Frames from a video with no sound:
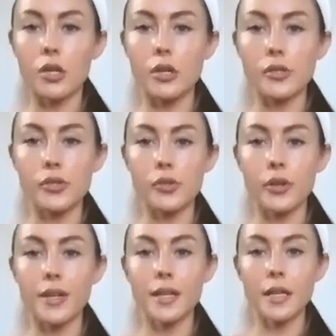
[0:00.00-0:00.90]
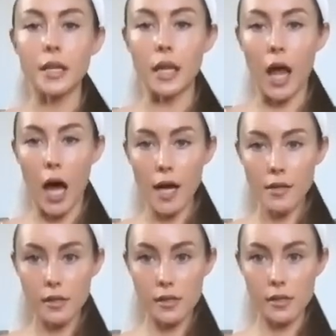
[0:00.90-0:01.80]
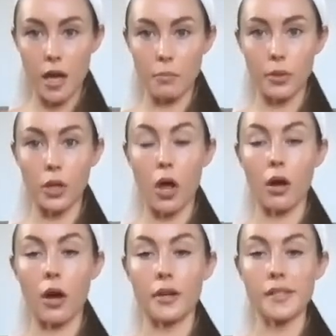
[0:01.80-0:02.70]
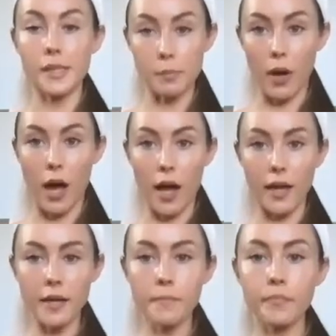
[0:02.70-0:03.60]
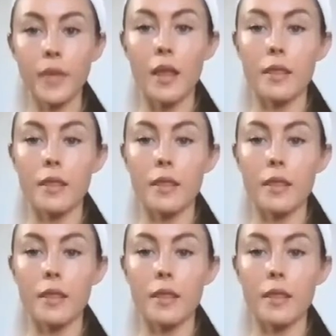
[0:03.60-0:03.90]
certain locks up along our spine,